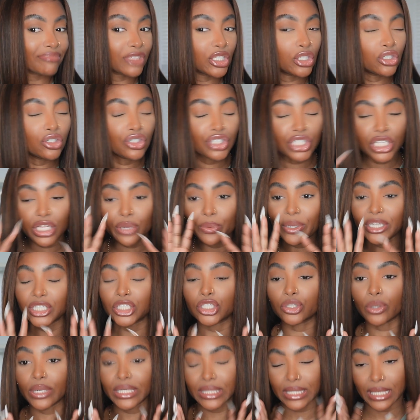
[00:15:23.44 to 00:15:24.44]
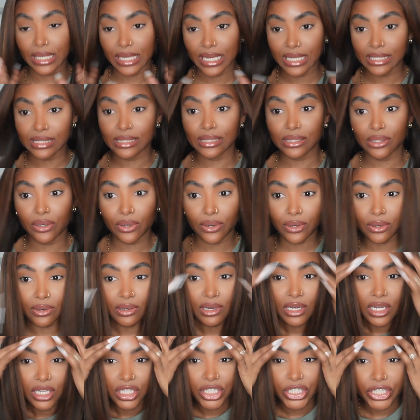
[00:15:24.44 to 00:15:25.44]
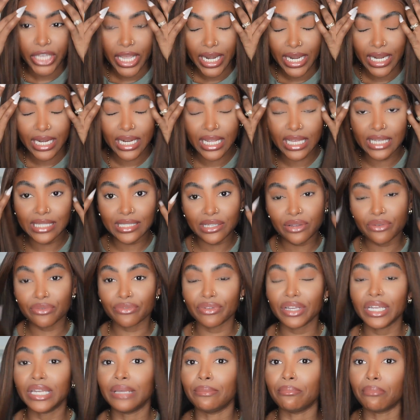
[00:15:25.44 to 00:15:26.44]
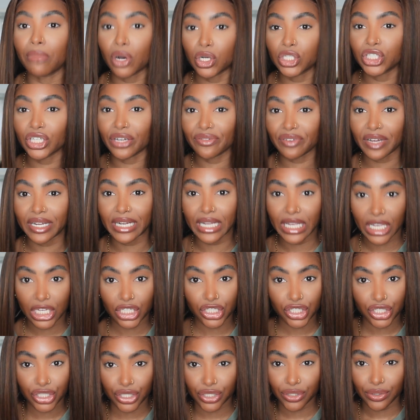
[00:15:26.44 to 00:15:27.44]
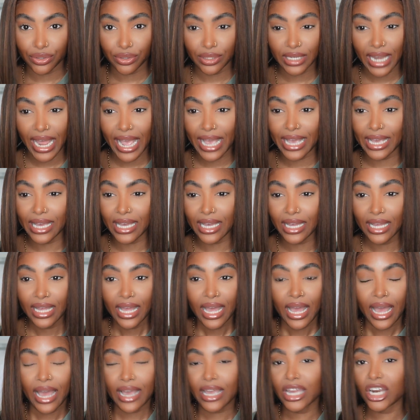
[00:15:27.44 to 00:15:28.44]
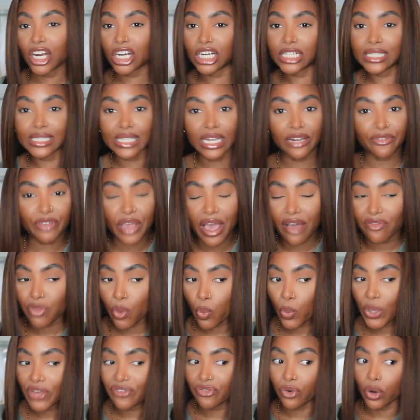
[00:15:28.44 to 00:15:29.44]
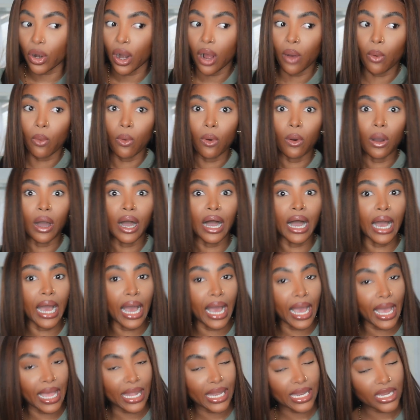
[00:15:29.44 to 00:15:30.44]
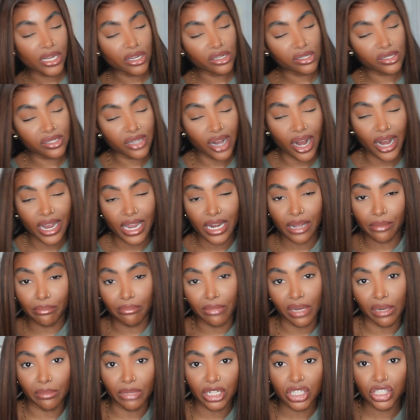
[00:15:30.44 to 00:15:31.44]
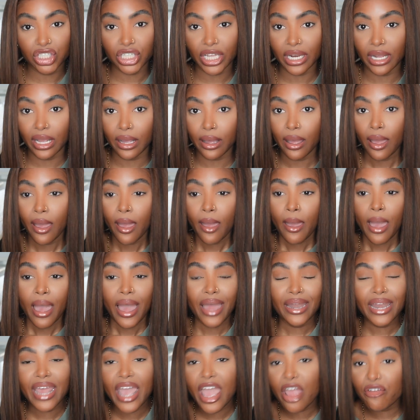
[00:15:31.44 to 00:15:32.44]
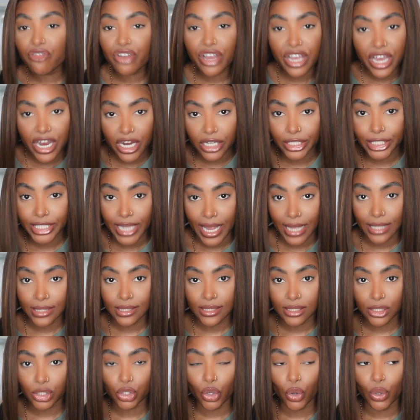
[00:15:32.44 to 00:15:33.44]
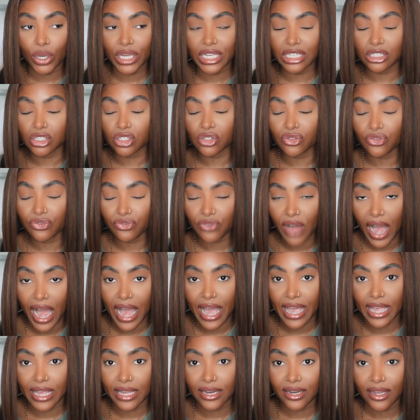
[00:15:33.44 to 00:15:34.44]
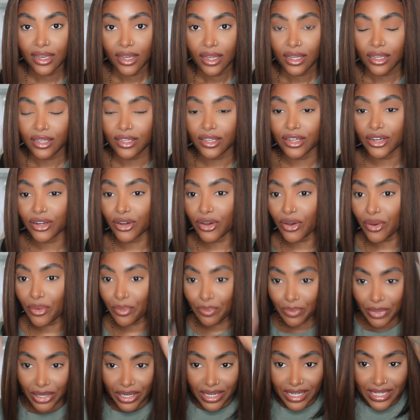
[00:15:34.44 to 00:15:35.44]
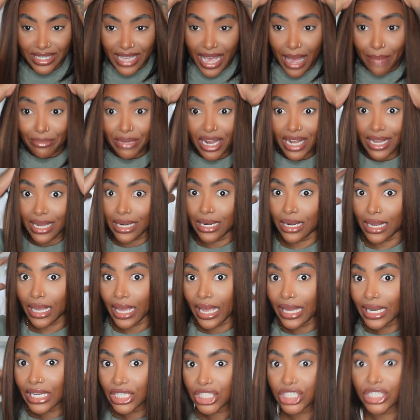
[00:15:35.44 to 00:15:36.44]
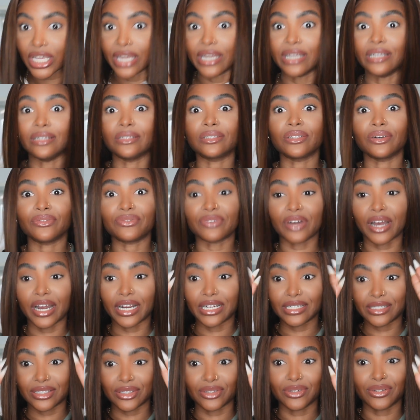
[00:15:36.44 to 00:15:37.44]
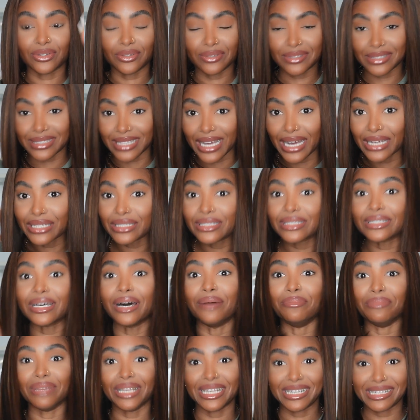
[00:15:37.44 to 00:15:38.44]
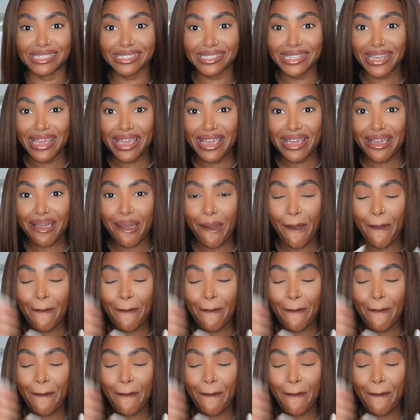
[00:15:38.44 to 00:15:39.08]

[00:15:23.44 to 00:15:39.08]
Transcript: Usually with shorter lengths though, shedding isn't really much of an issue. Like, I can understand if you have the wig for a while and you start getting minimal shedding, and every hair sheds, so it's fine, you know. But yeah, I'm not getting any shedding so far, so that's amazing.